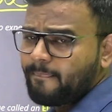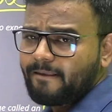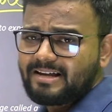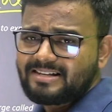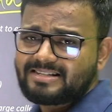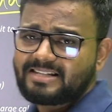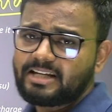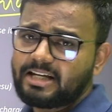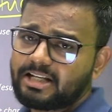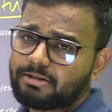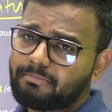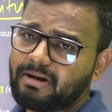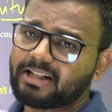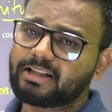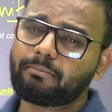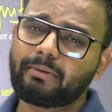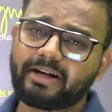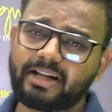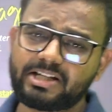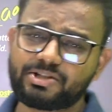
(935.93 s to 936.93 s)
see, in
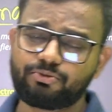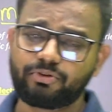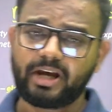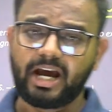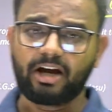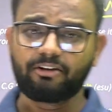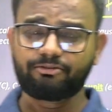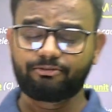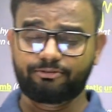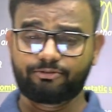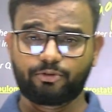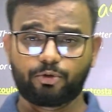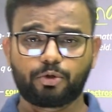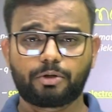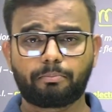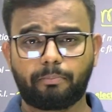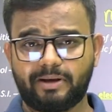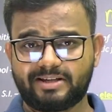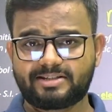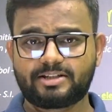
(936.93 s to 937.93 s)
mathematics we have
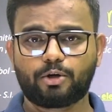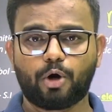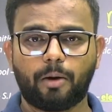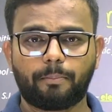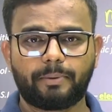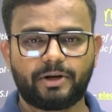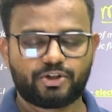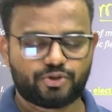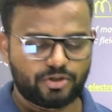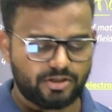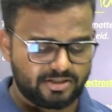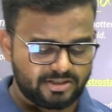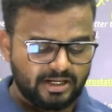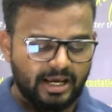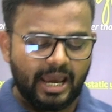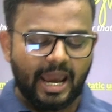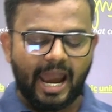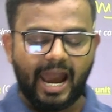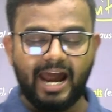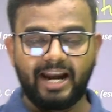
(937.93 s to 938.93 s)
4 basic operations:
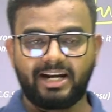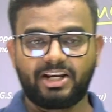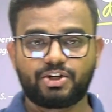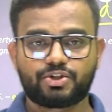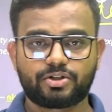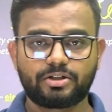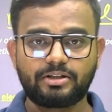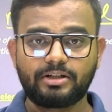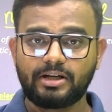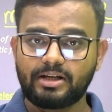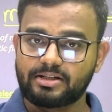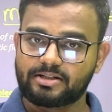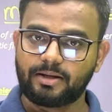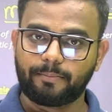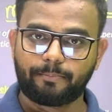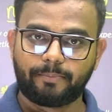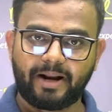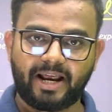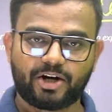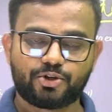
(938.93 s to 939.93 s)
addition,
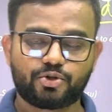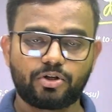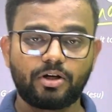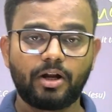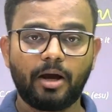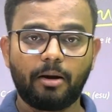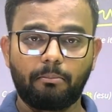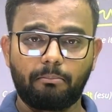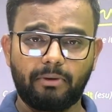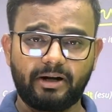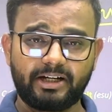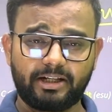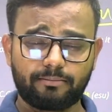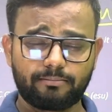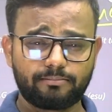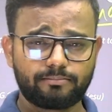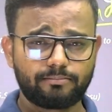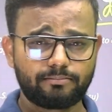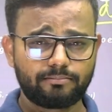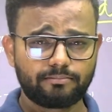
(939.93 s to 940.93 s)
subtraction,
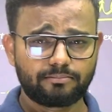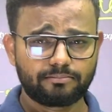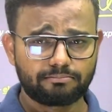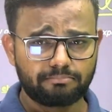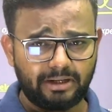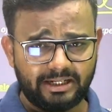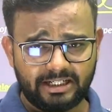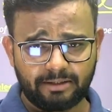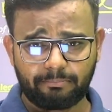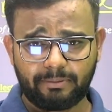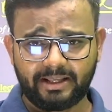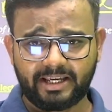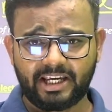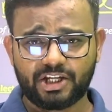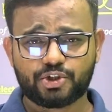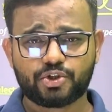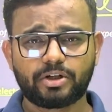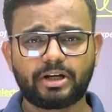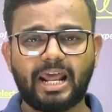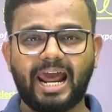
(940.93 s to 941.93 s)

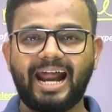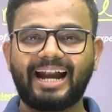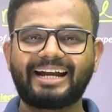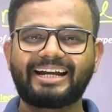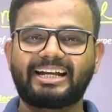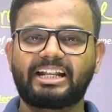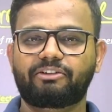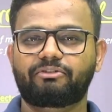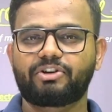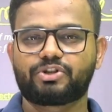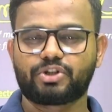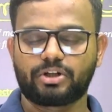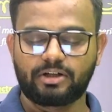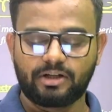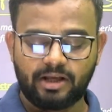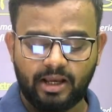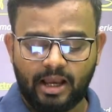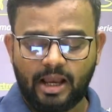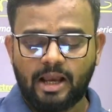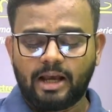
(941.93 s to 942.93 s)
multiplication and division.
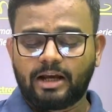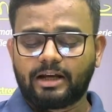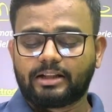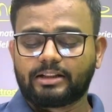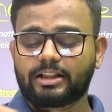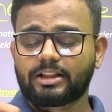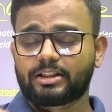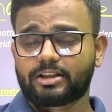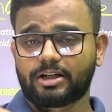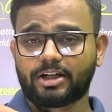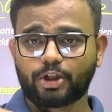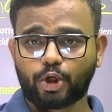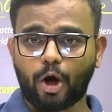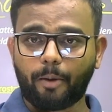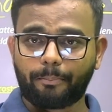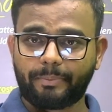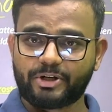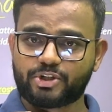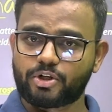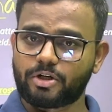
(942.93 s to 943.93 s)
The third
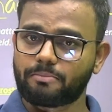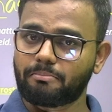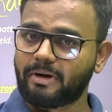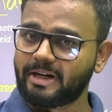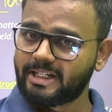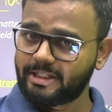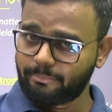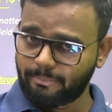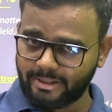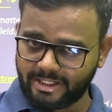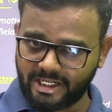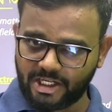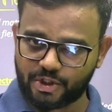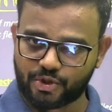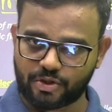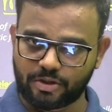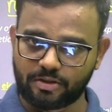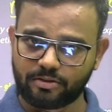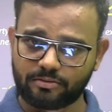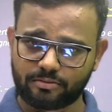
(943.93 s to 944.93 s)
operation,
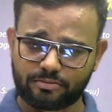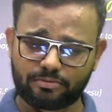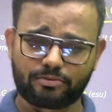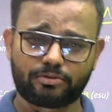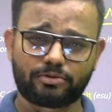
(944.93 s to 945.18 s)
multiplication,